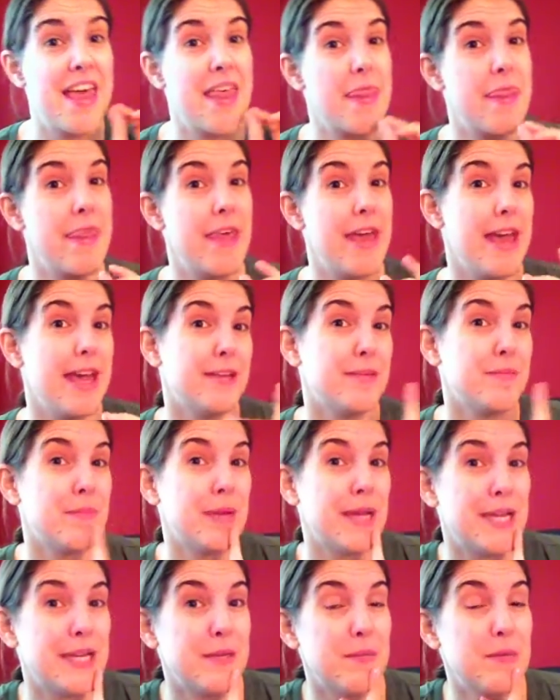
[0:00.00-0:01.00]
That
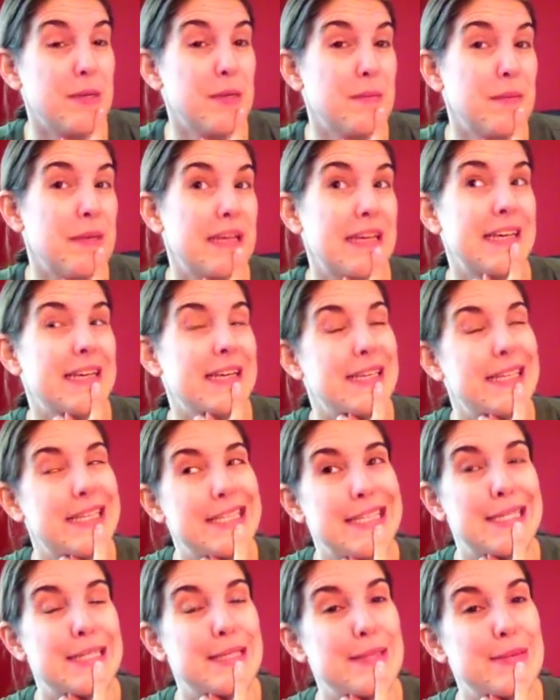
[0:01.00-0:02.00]
might be
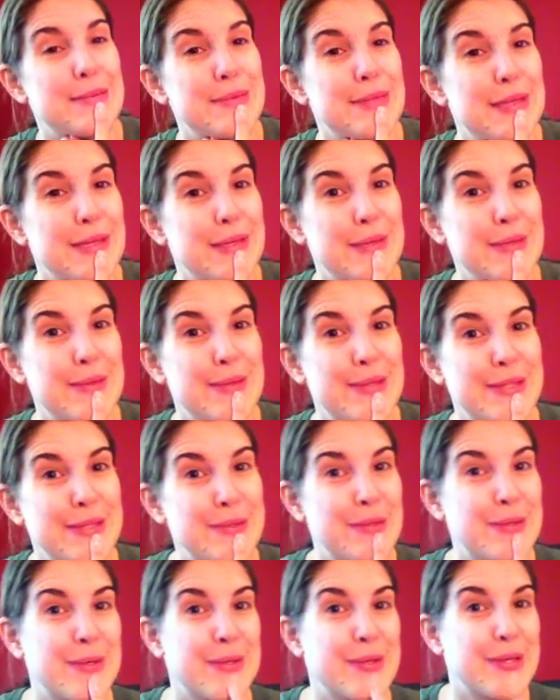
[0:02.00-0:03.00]
because I don't
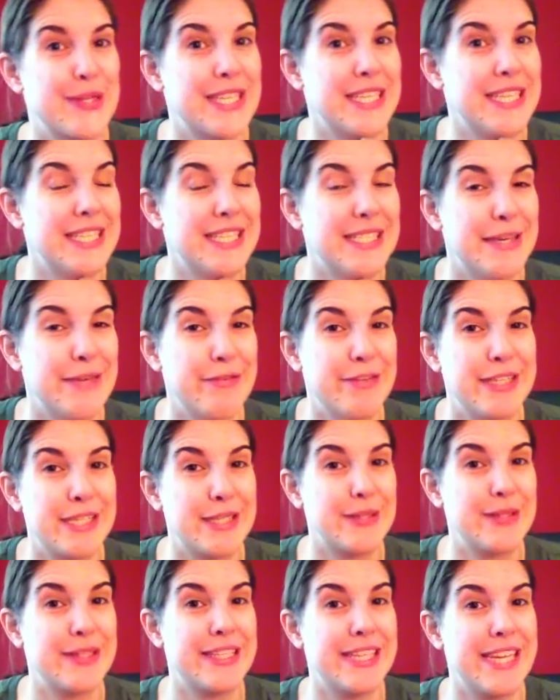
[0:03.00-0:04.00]
always record these every
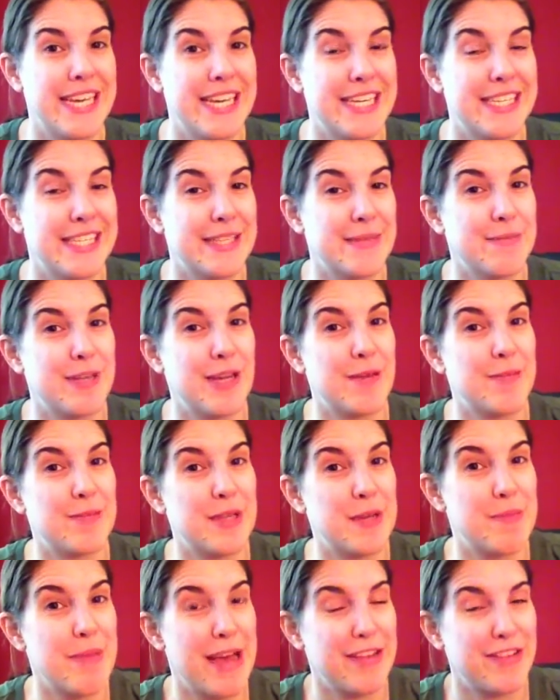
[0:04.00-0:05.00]
single day. Sometimes
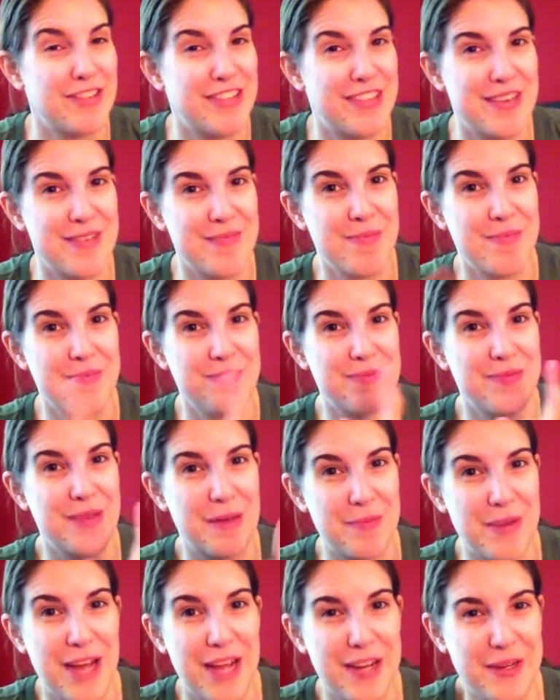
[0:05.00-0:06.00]
I batch them.
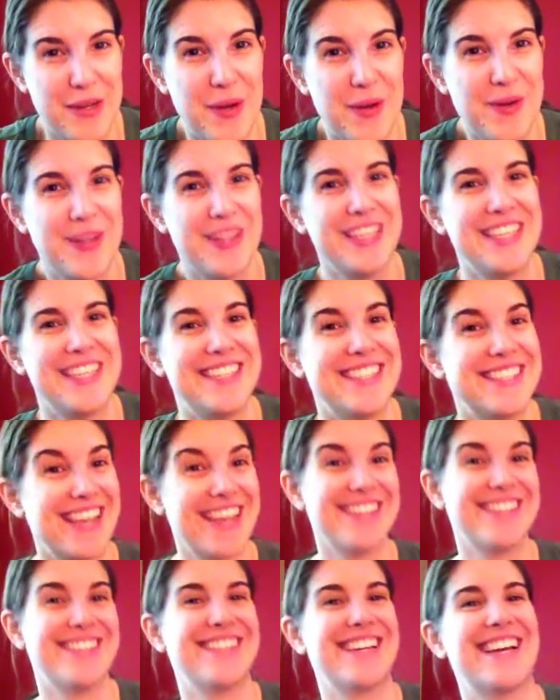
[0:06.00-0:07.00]
I'm not totally
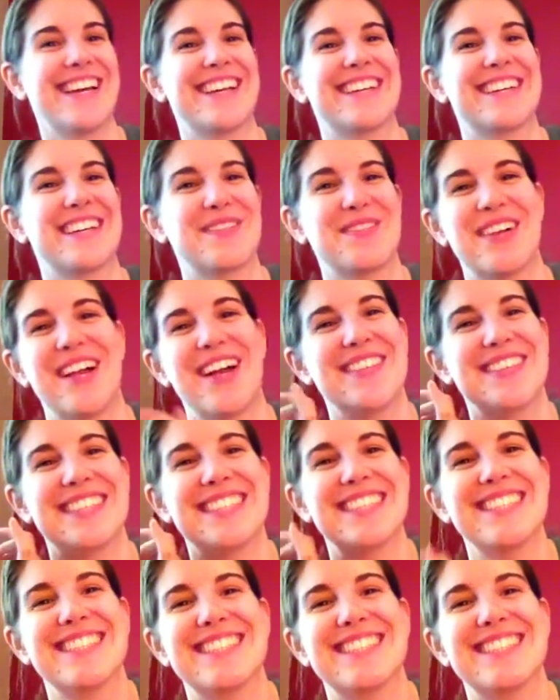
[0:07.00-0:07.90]
disgusting, I promise.